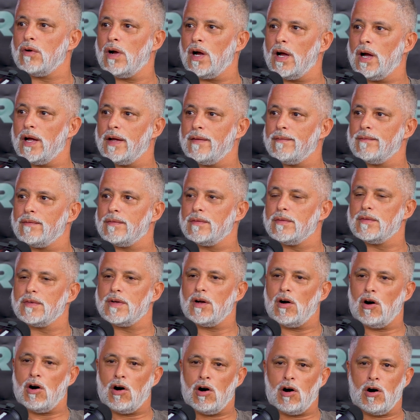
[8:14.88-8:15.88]
Right?
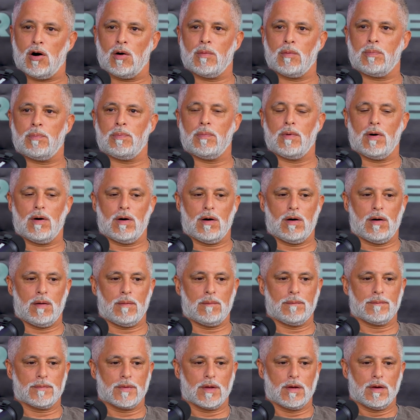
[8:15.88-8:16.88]
All
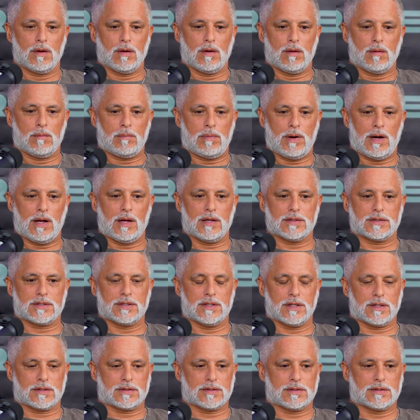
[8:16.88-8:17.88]

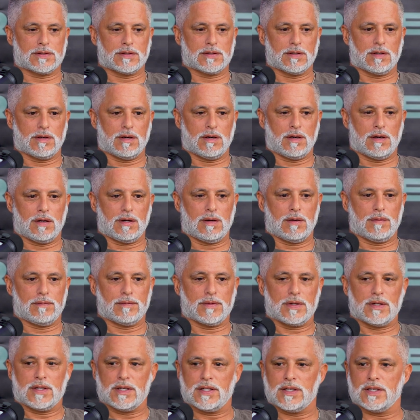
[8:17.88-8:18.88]
politics
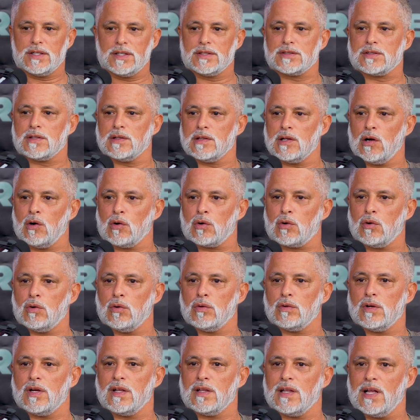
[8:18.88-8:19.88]
is local.
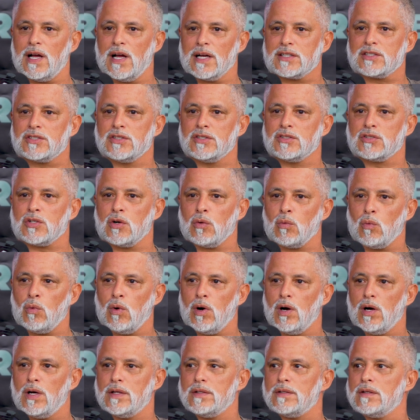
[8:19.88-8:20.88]
Elections are
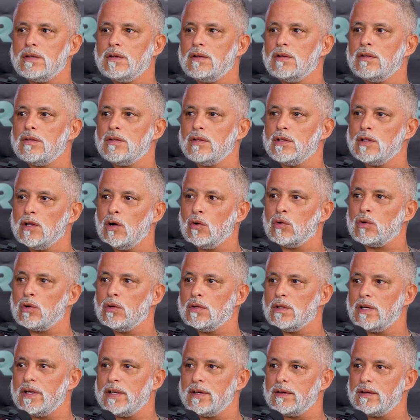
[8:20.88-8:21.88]
won
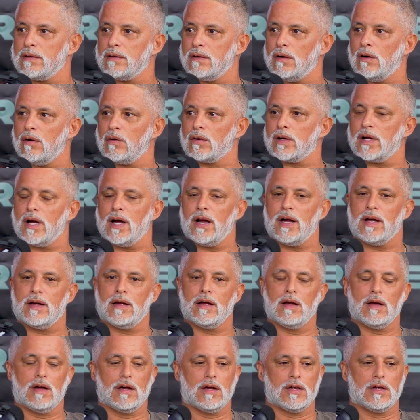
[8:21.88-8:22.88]
locally. Okay?
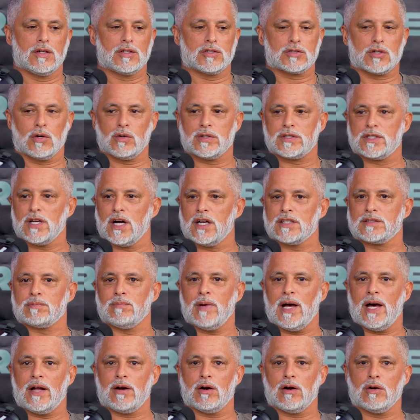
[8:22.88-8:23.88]
So it does
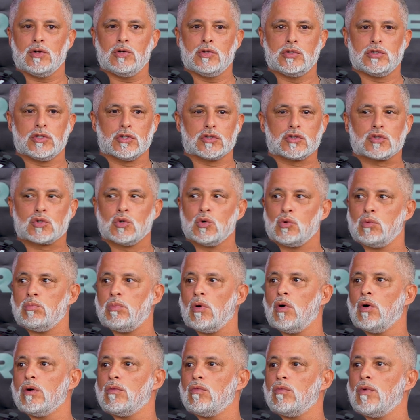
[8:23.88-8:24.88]
matter who your school
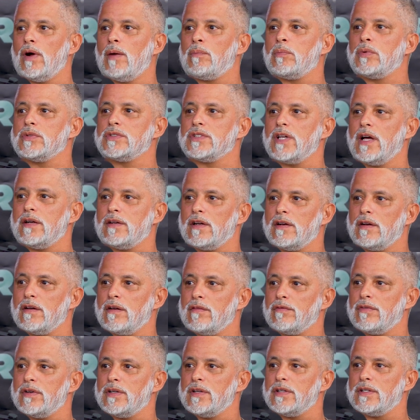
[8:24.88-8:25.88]
board
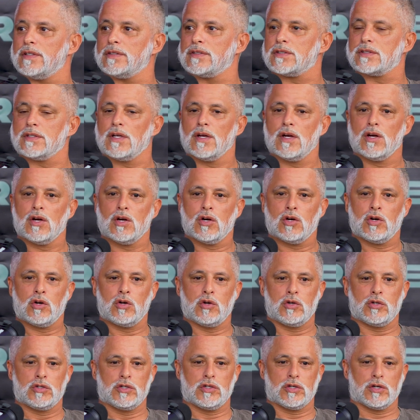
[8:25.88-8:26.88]
representative is,
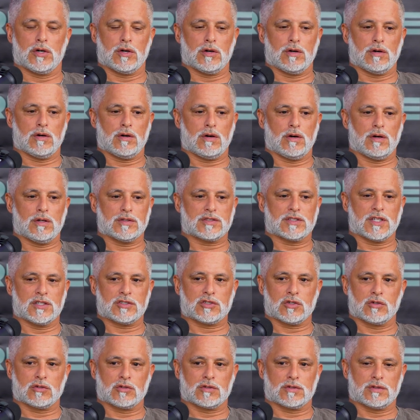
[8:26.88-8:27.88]
who your
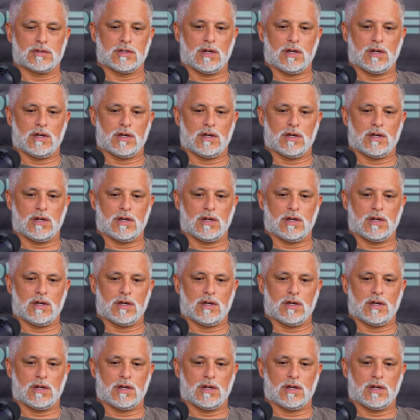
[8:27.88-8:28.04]
Central